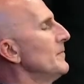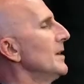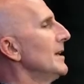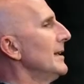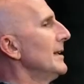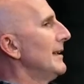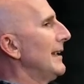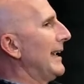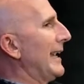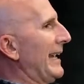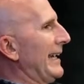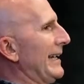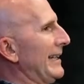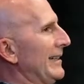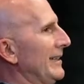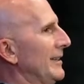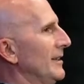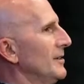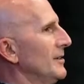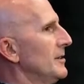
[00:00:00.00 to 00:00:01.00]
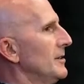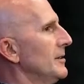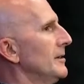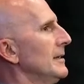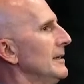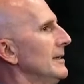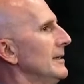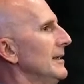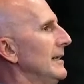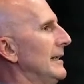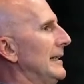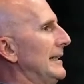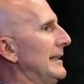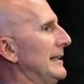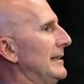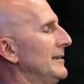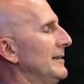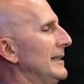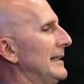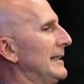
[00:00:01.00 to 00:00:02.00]
And uh,
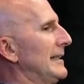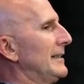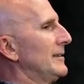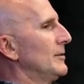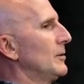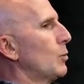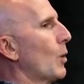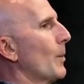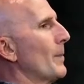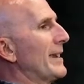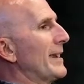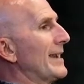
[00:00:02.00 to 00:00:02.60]
uh, when we got